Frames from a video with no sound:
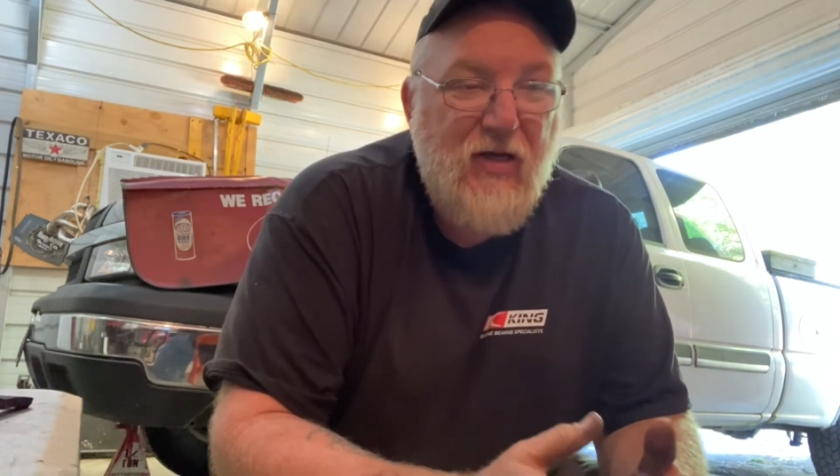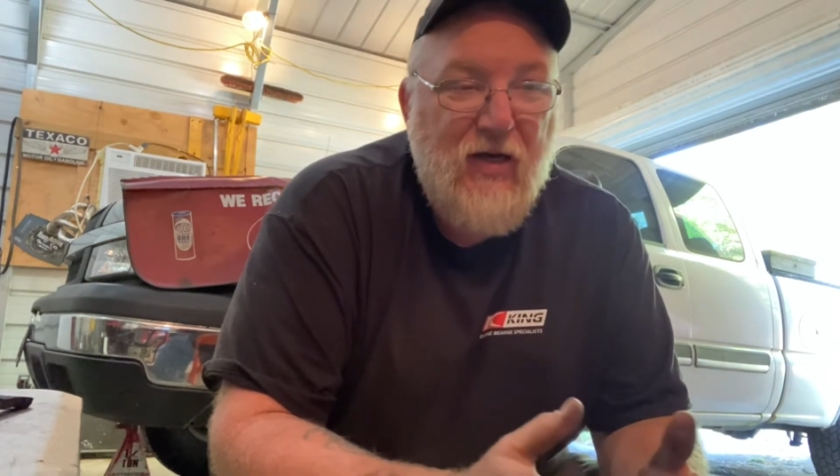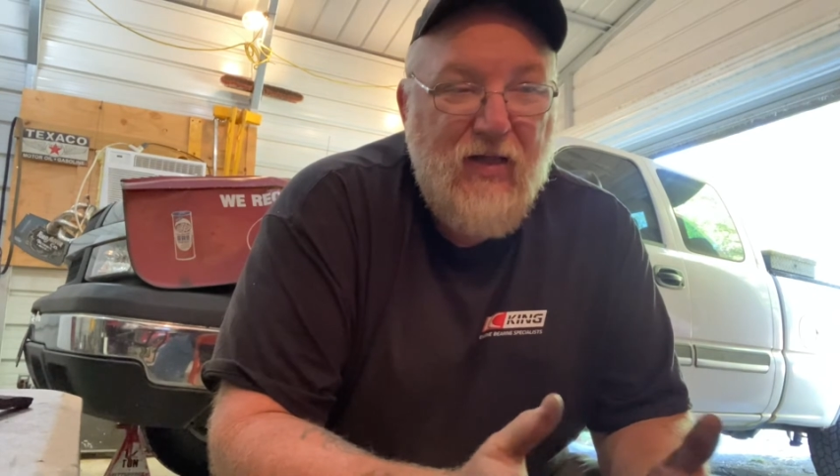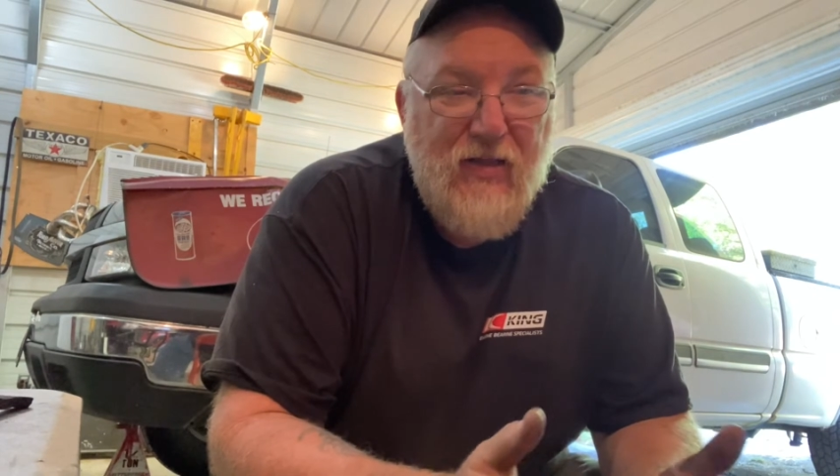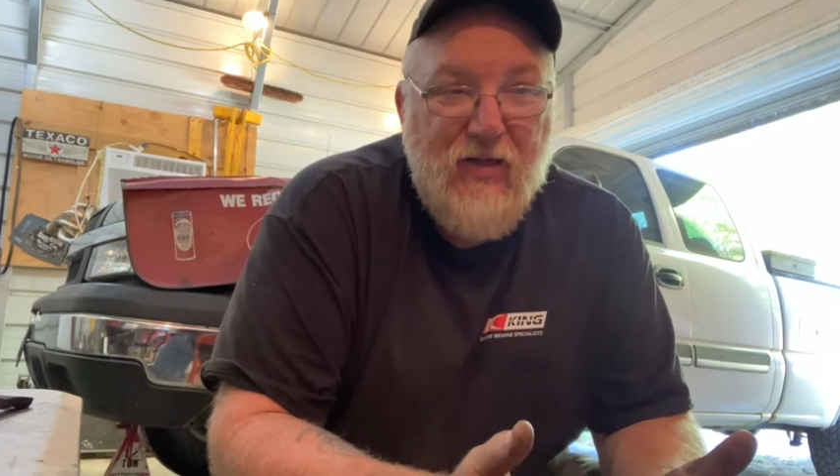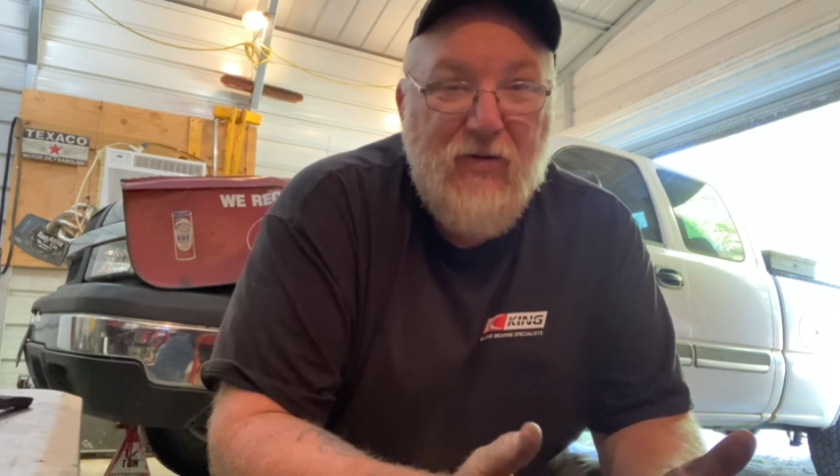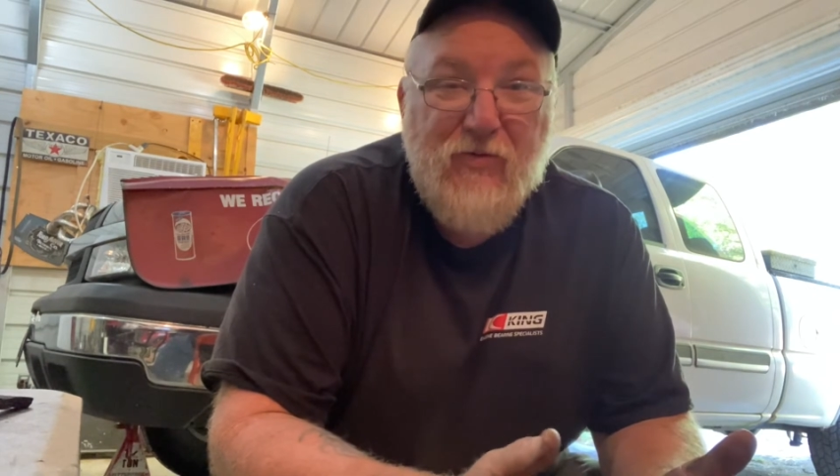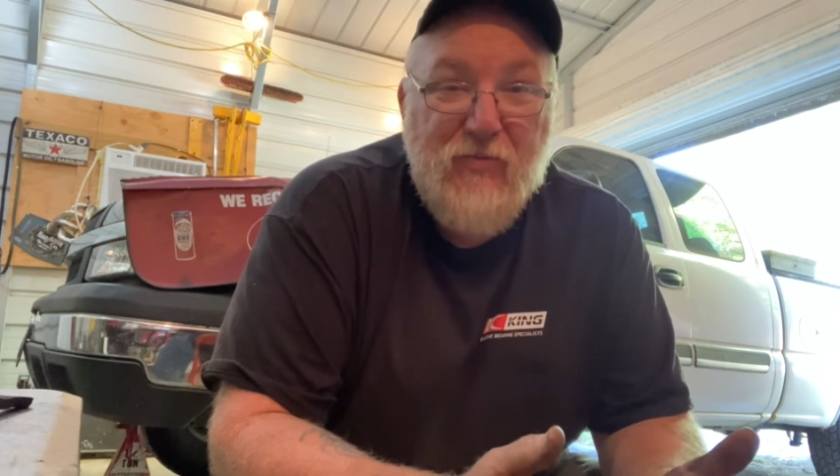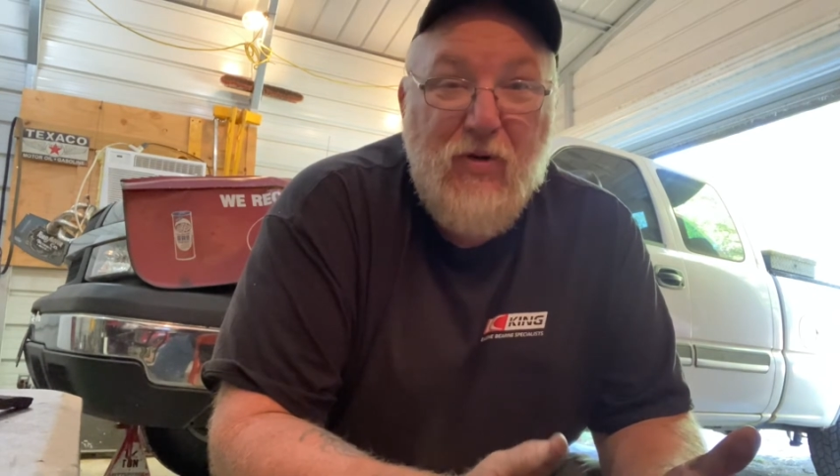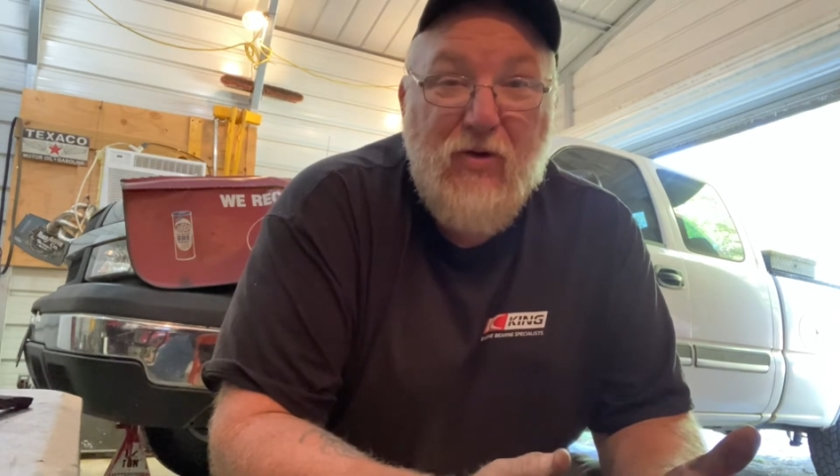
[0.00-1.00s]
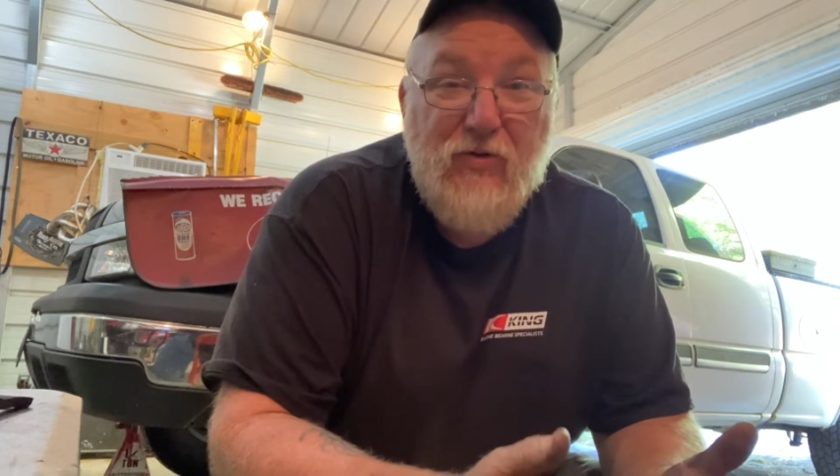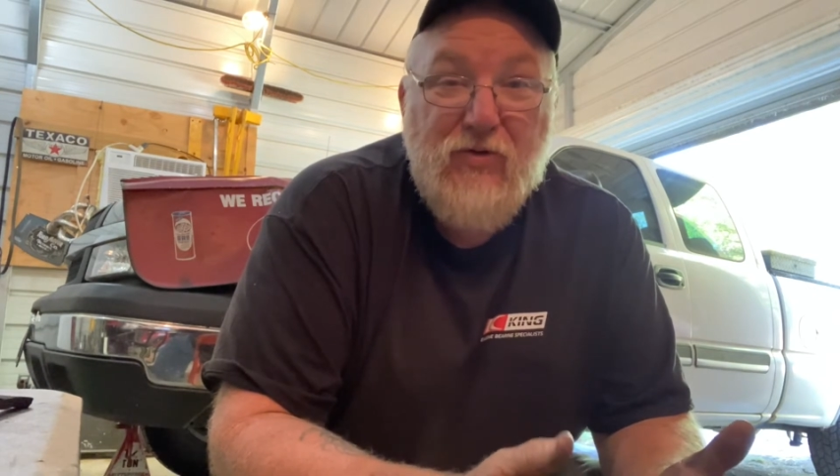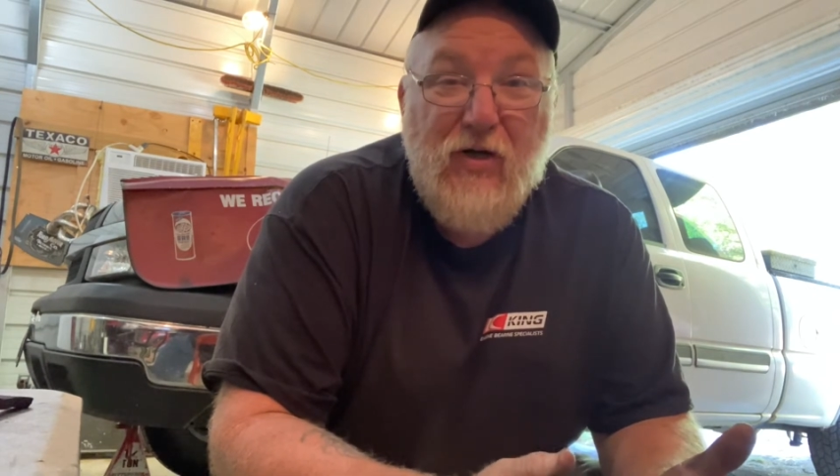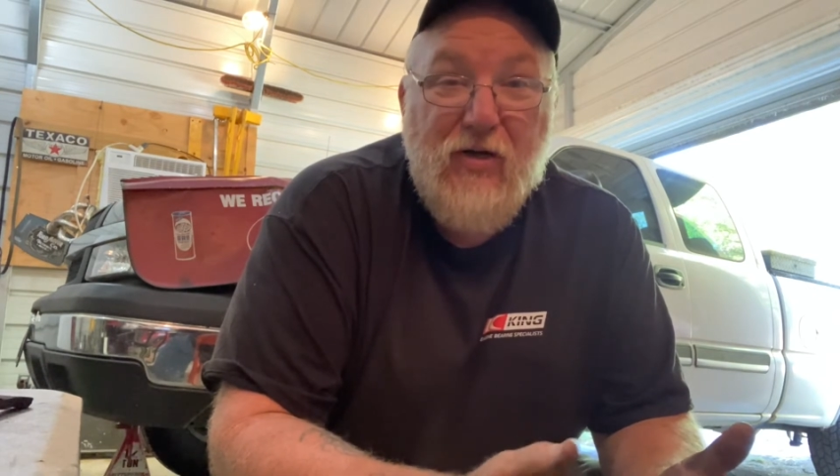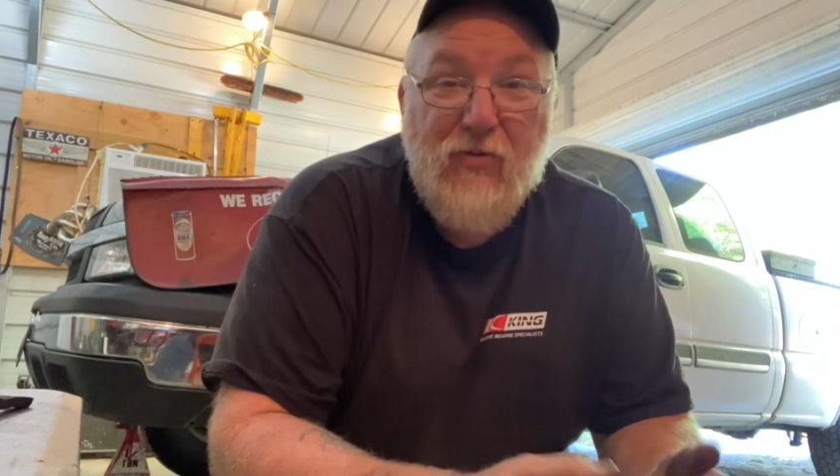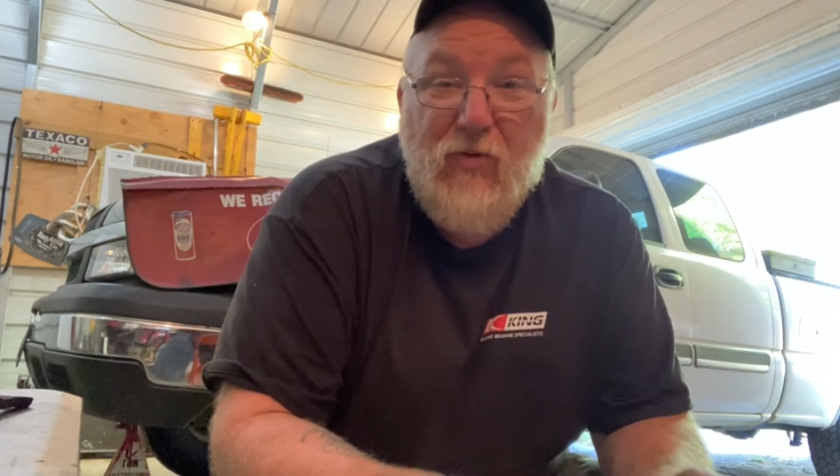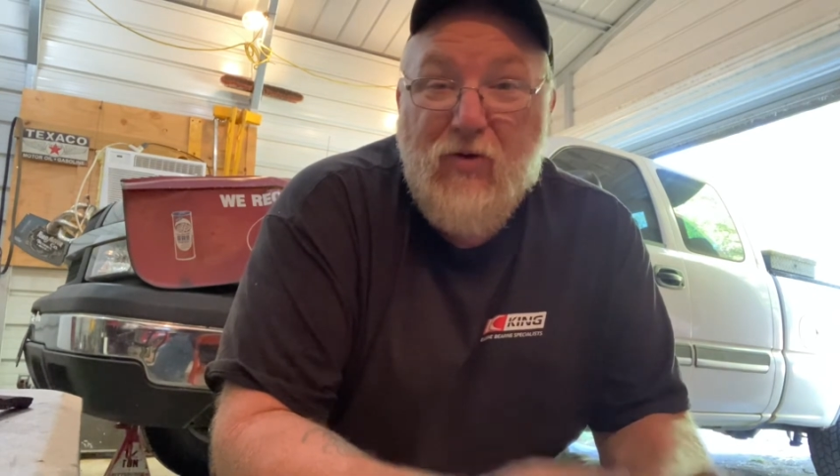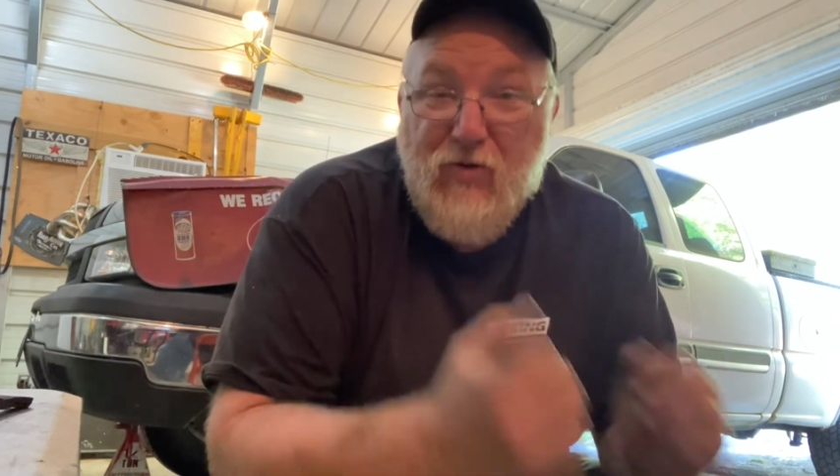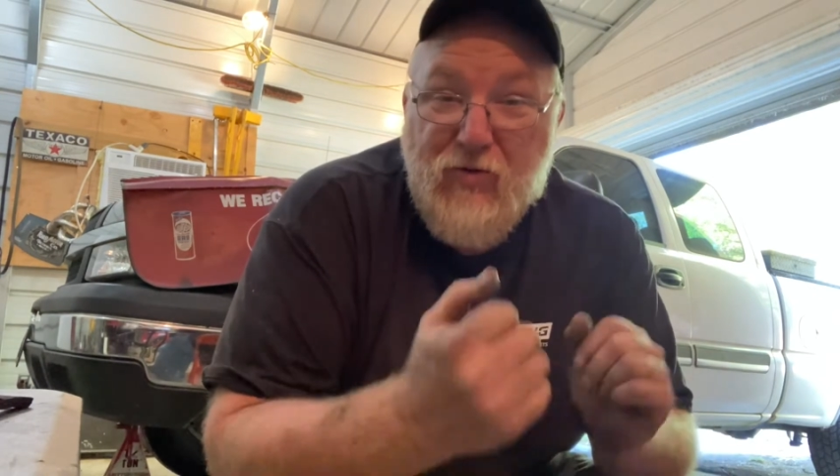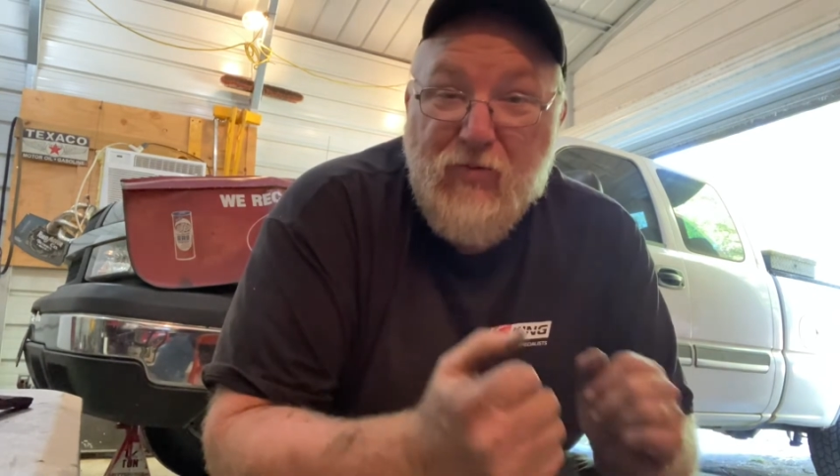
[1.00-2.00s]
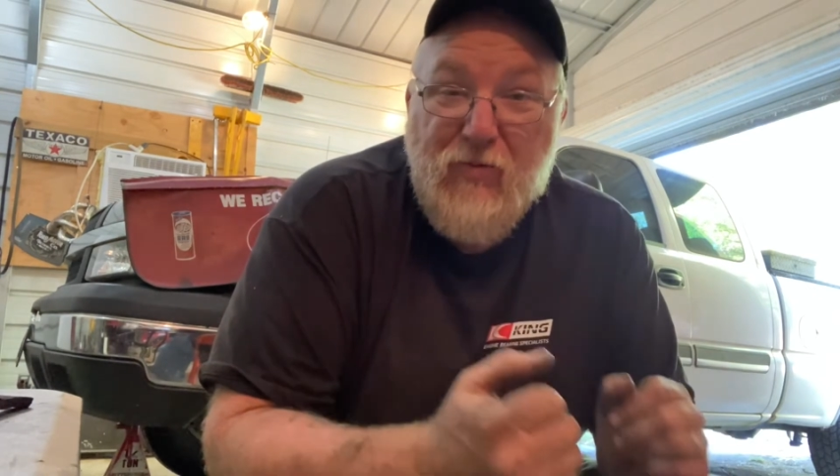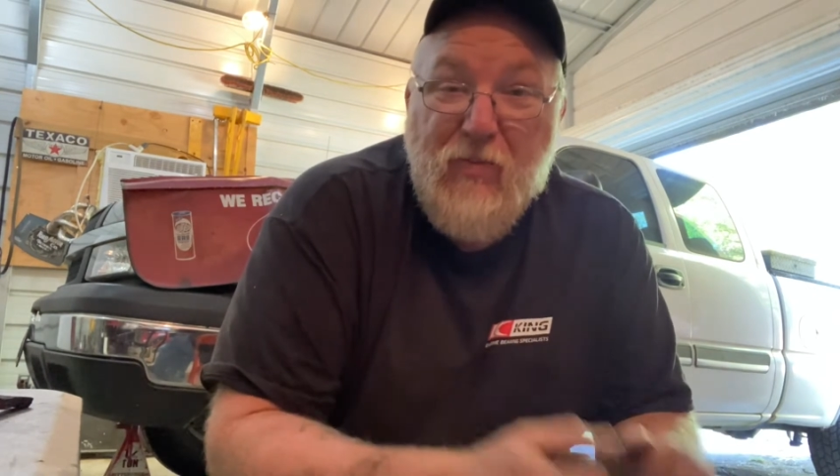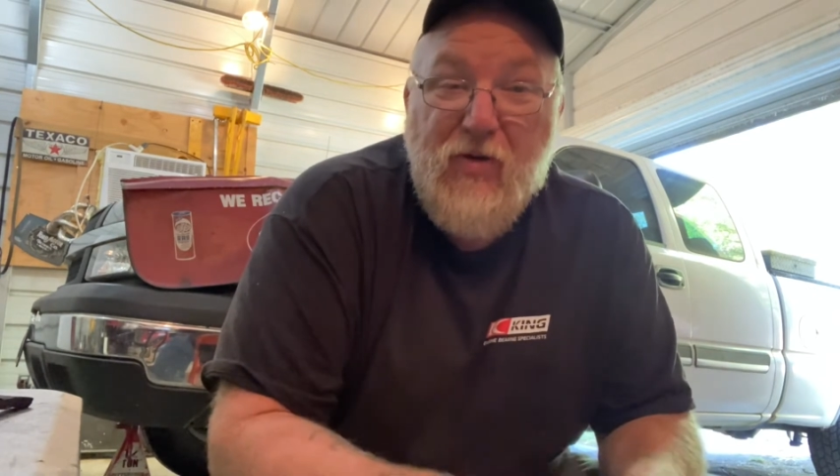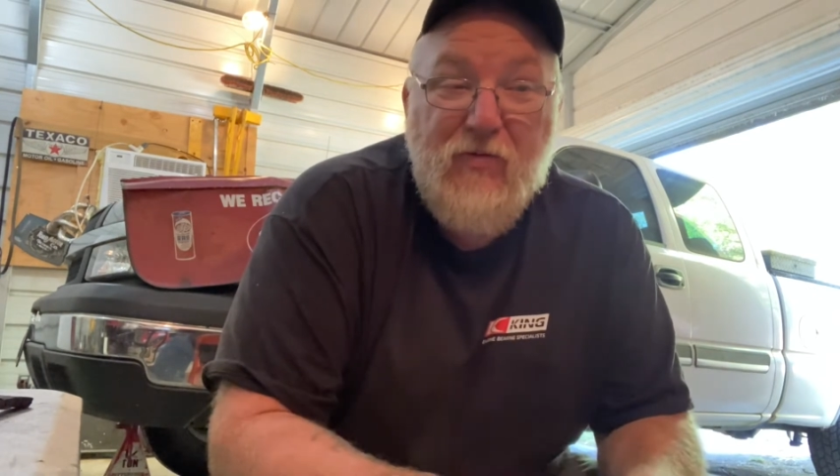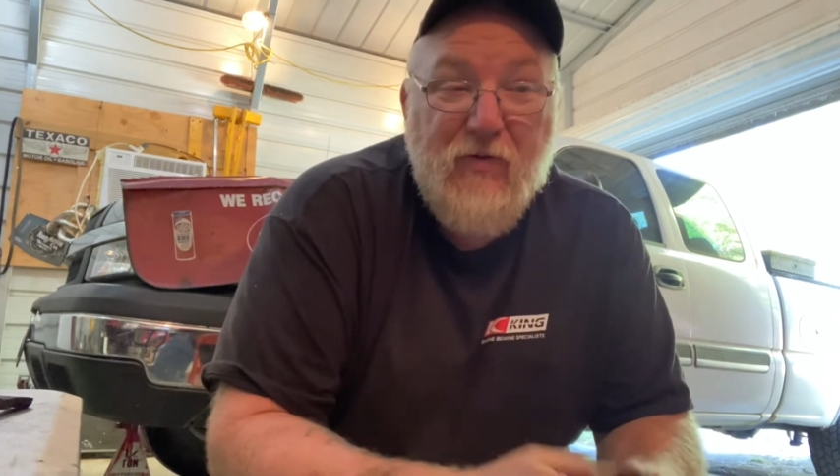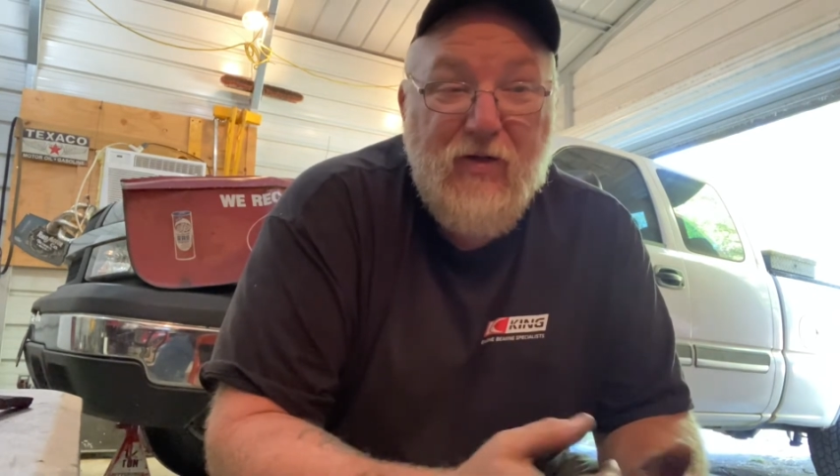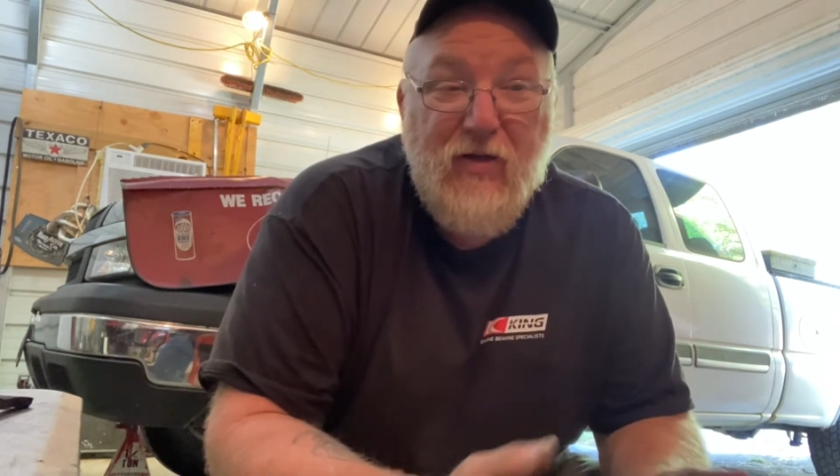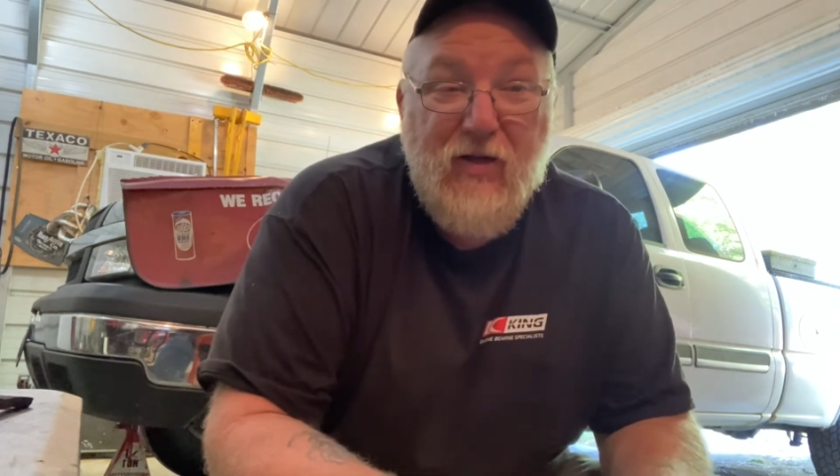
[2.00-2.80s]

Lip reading: I think it was broke draining the water to remove it,